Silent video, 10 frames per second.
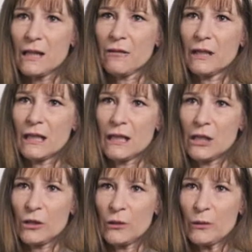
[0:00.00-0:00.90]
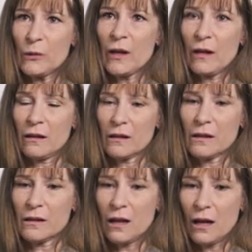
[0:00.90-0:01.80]
definitely knew
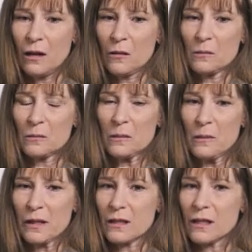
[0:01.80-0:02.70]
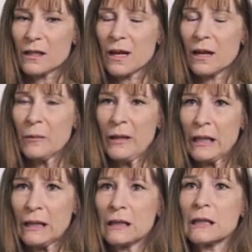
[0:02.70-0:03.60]
that um, because of the
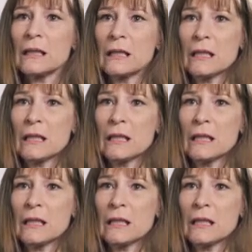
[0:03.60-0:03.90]
Taliban,